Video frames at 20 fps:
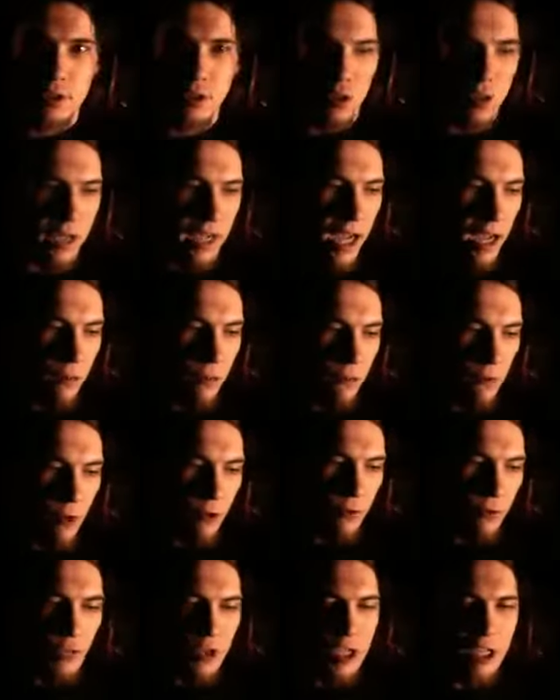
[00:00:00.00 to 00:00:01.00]
or they got
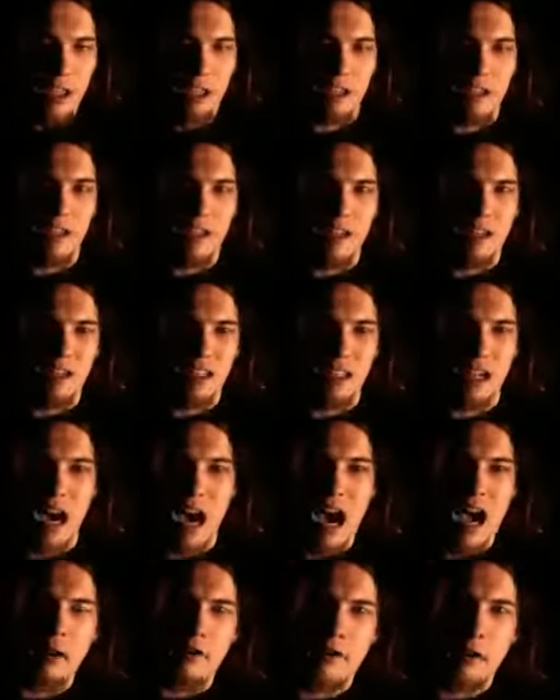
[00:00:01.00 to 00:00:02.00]
roofied, then it's
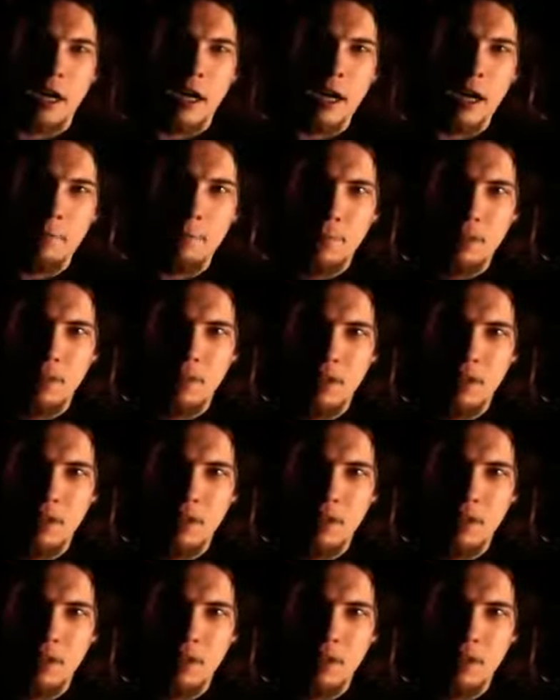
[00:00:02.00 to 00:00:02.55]
not rape?